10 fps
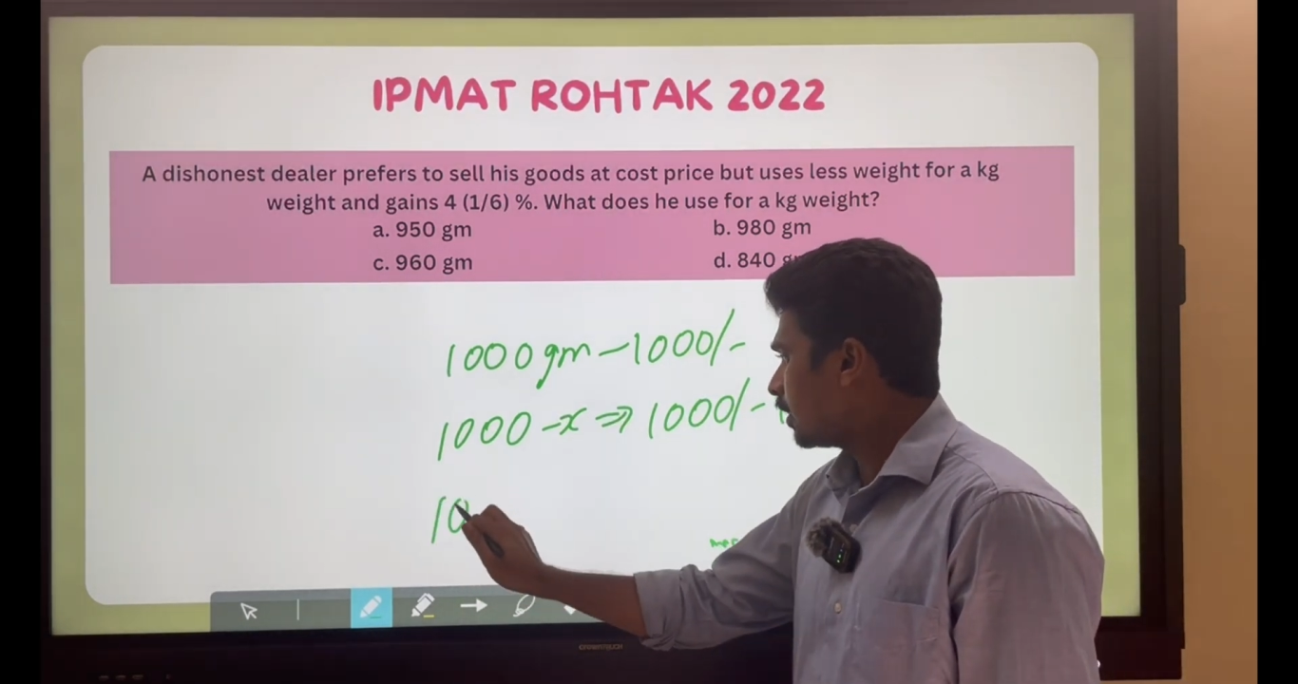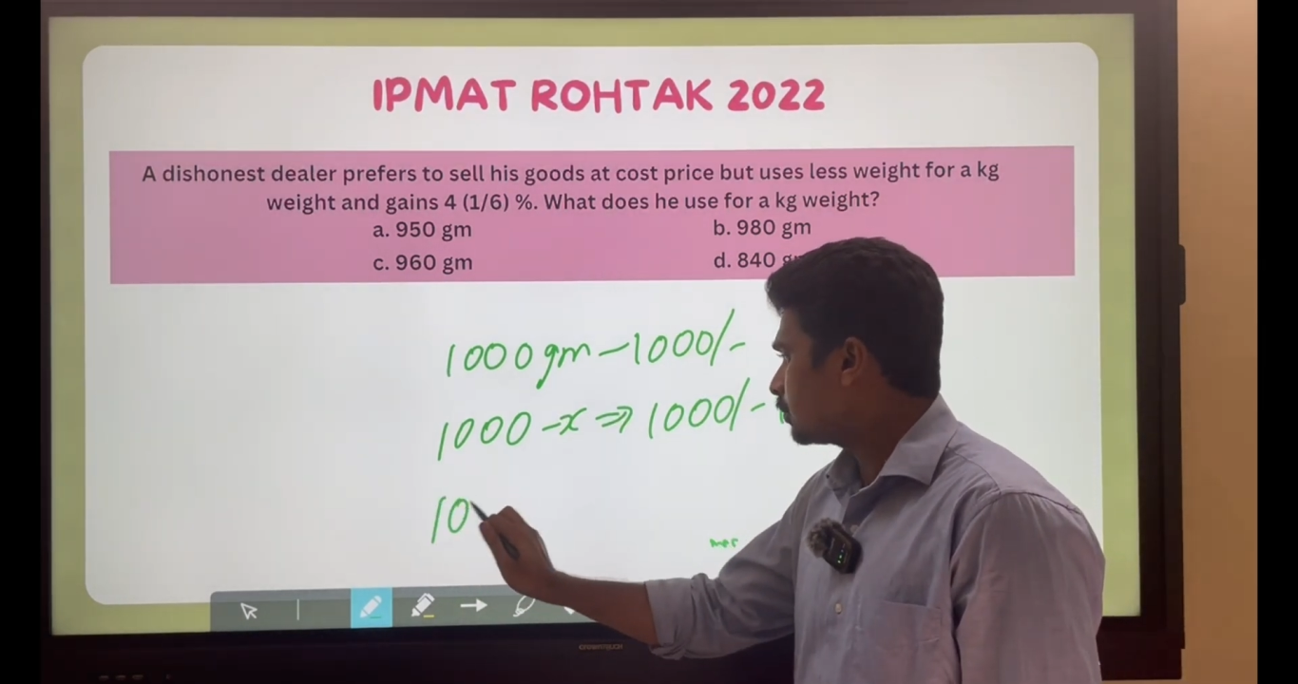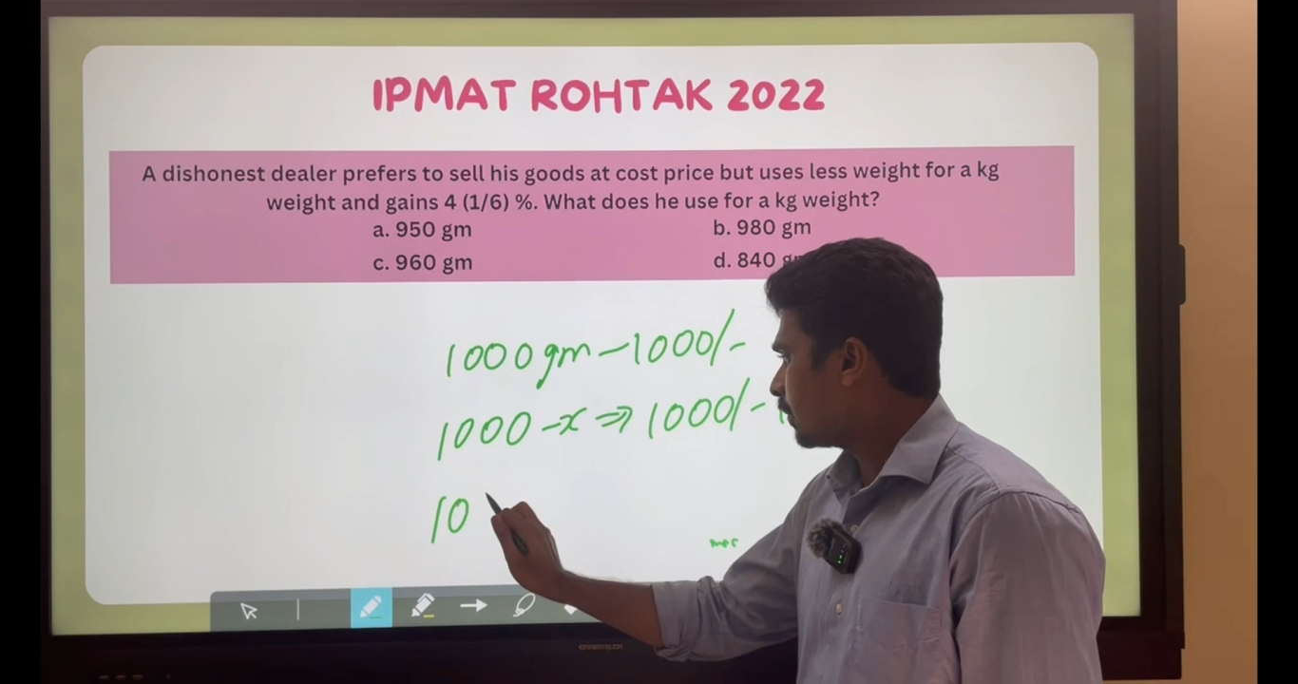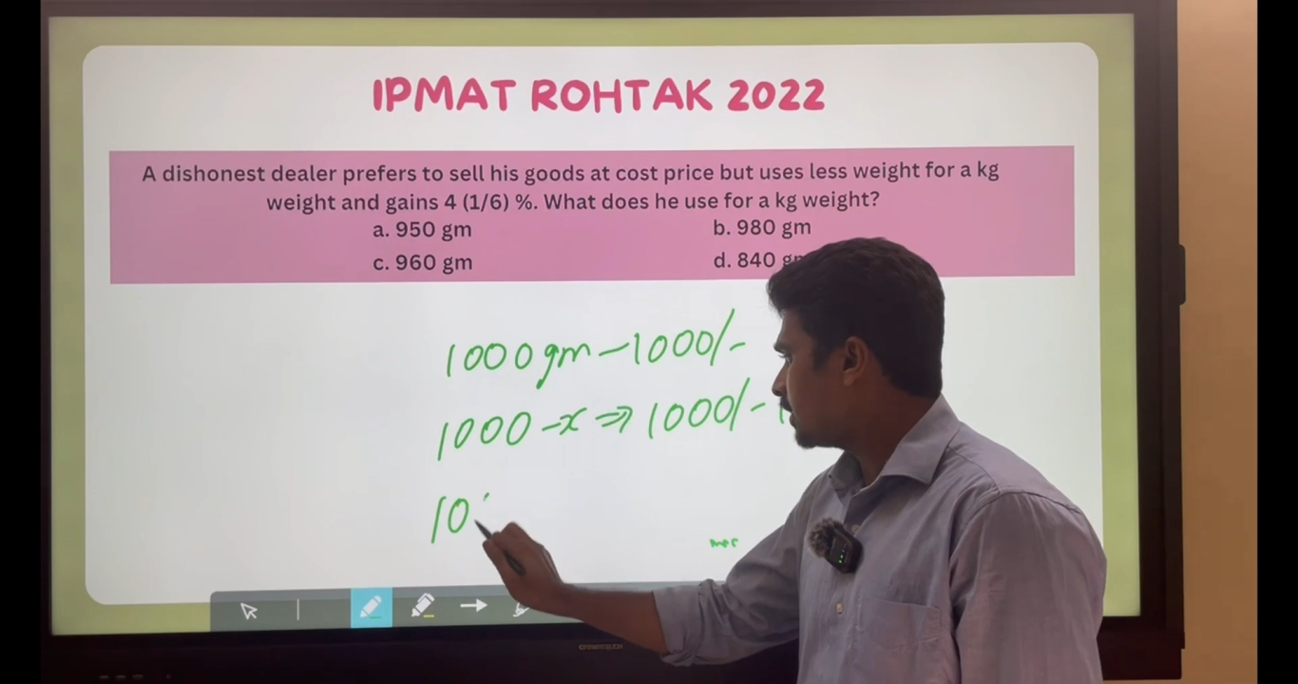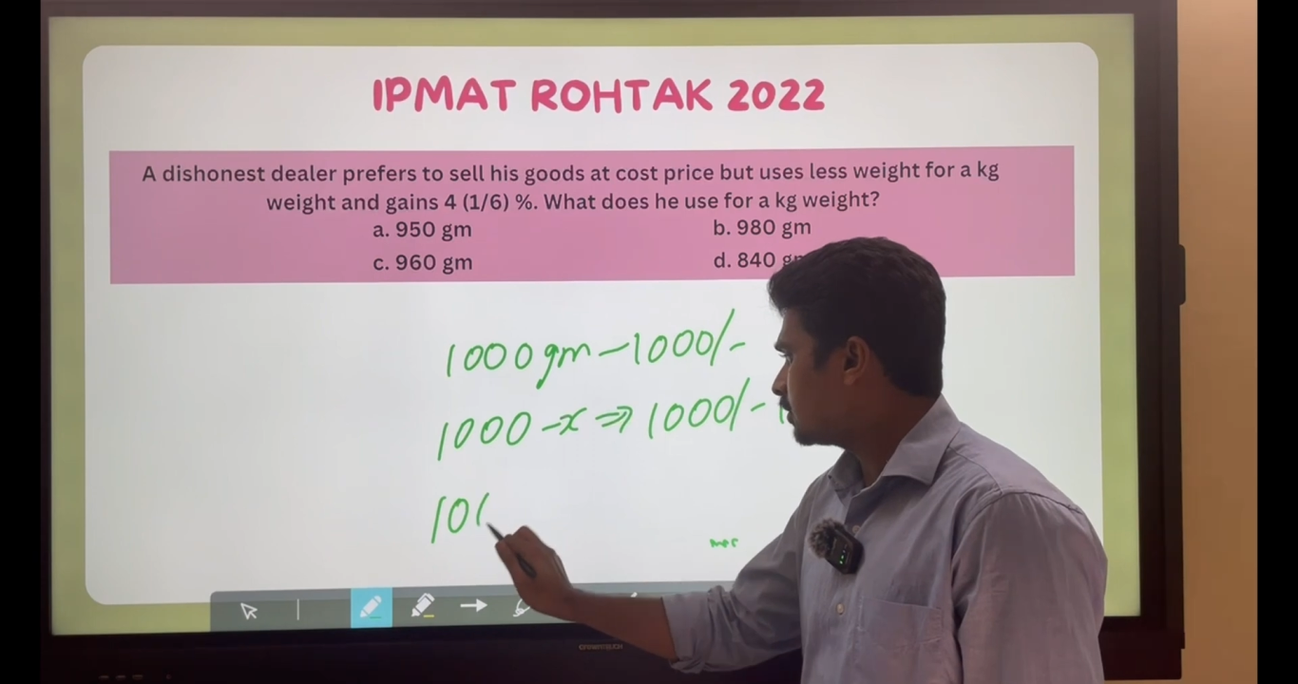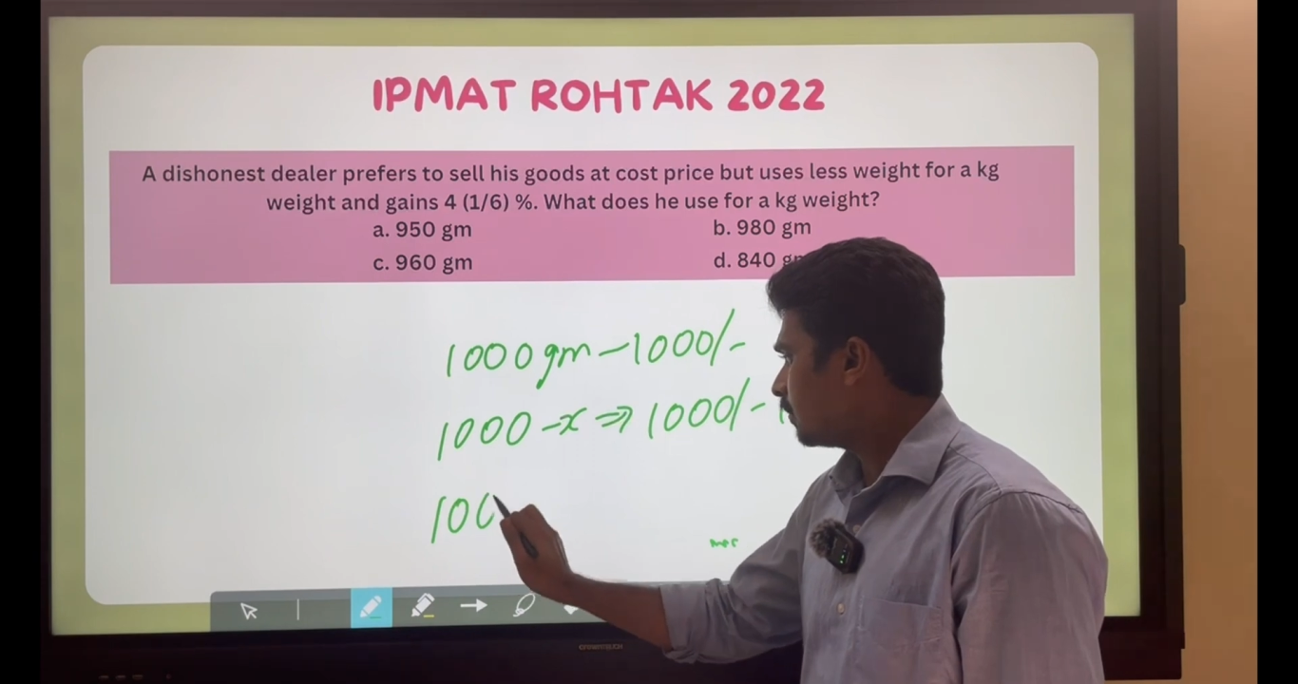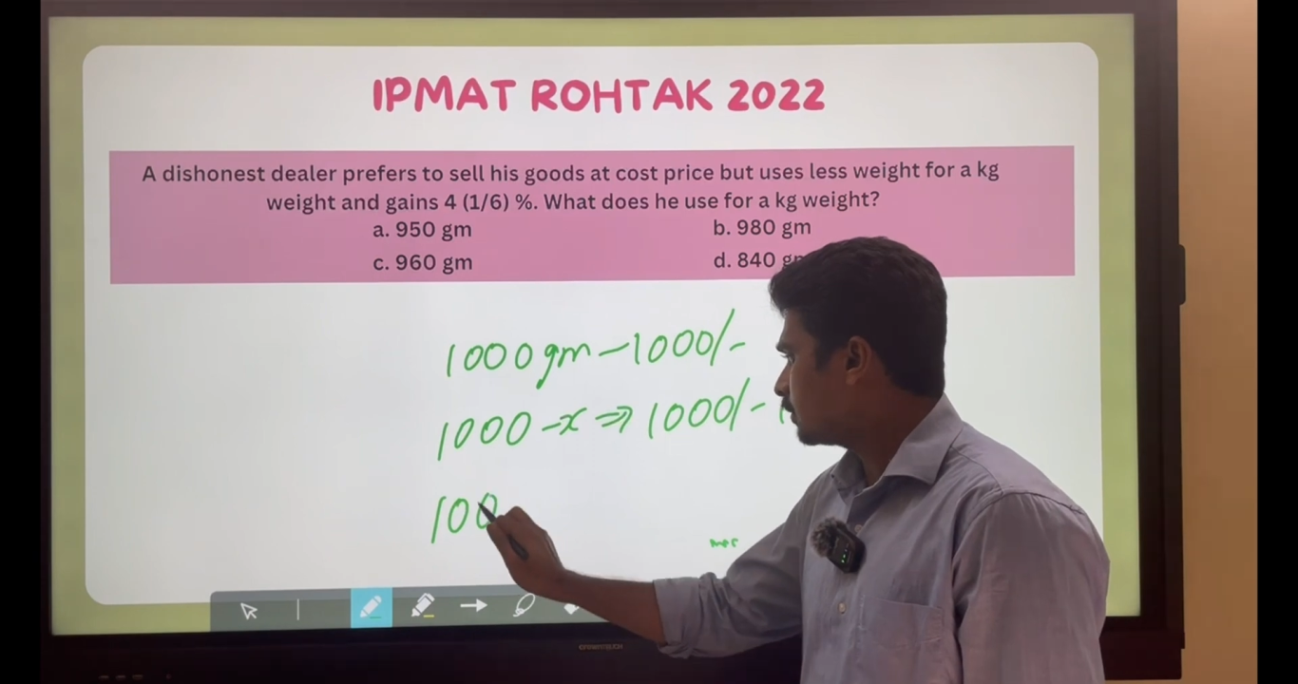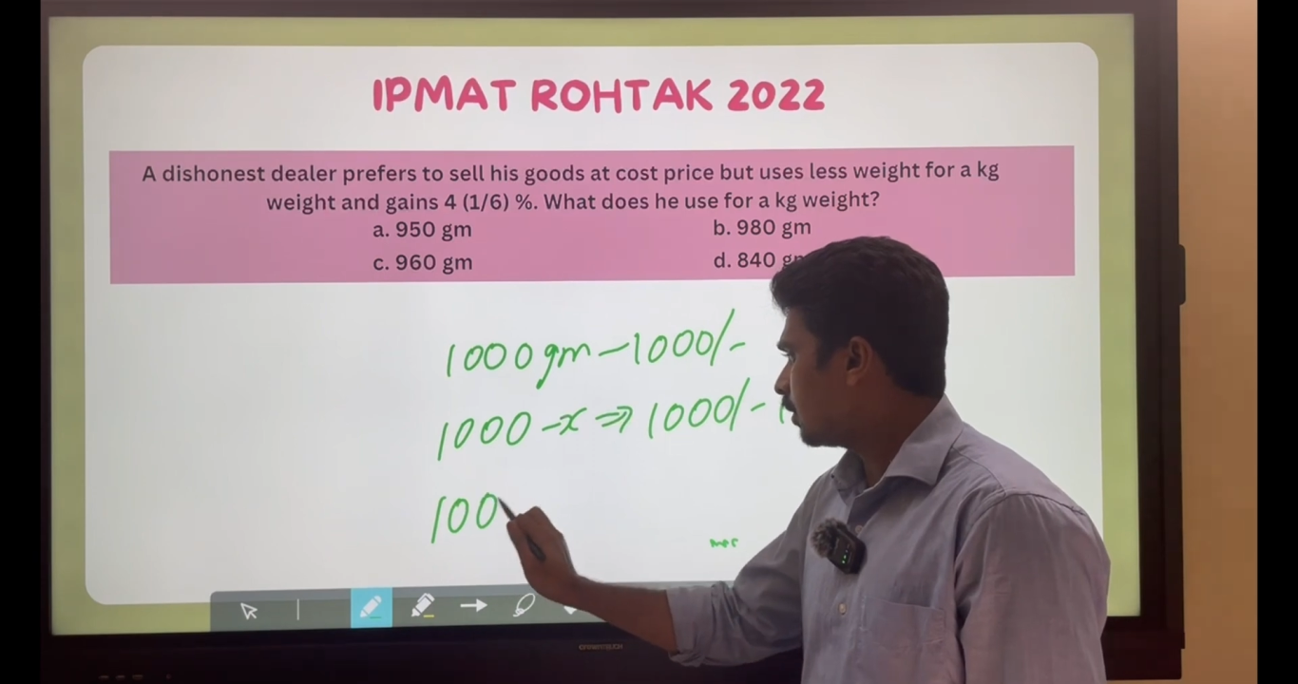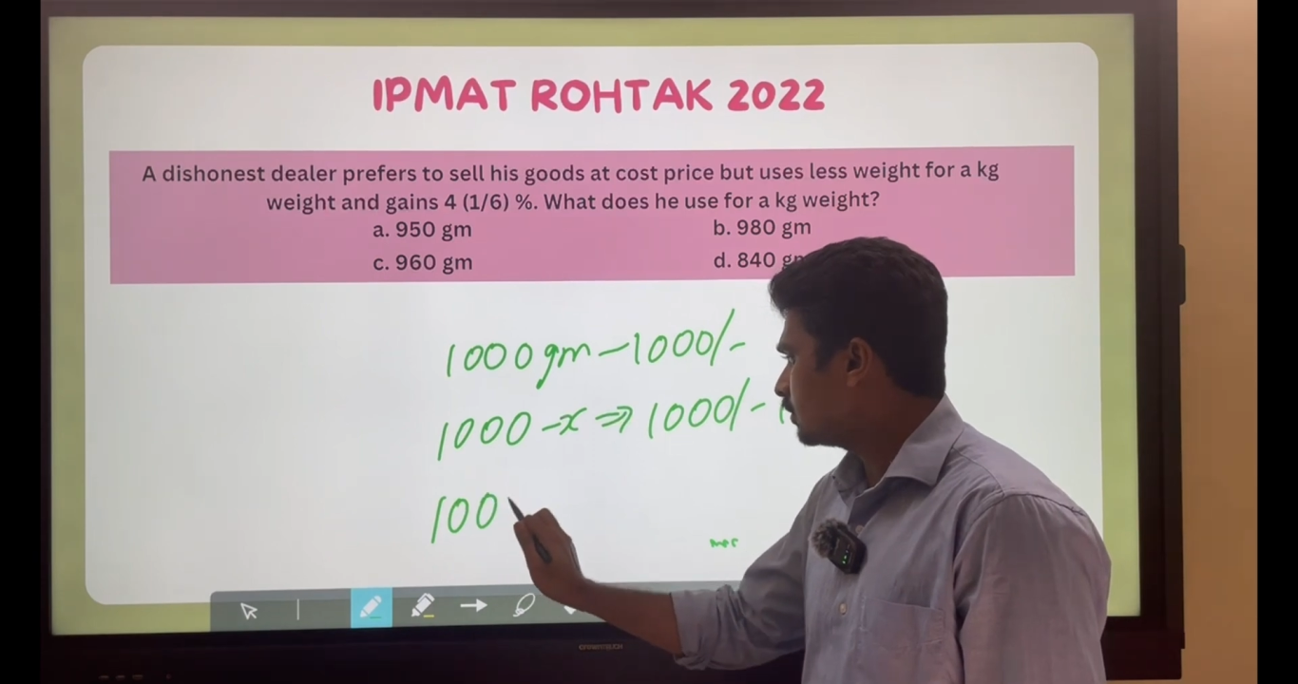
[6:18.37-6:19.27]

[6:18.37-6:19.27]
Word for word: cost price of